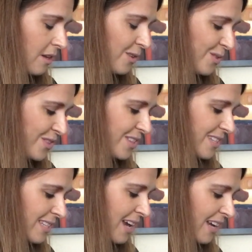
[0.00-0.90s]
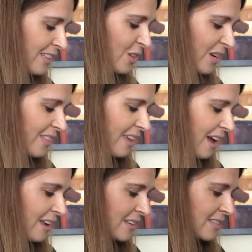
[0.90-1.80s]
You can just kind of look at
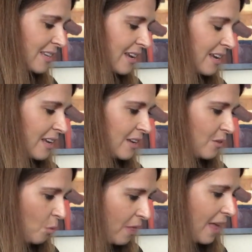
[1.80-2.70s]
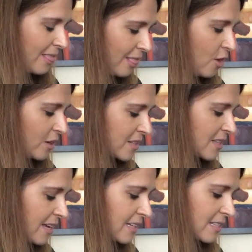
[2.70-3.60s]
that and say, that looks
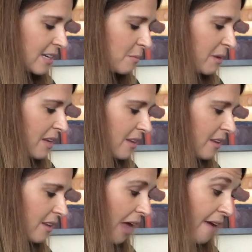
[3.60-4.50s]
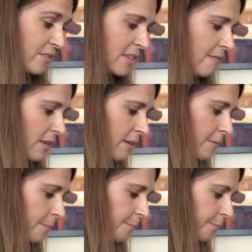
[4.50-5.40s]
like it's going to be F7.
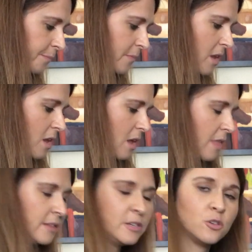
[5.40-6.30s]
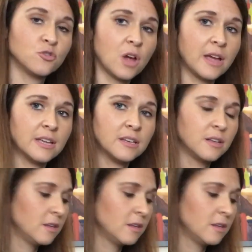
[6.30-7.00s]
And then you can try it.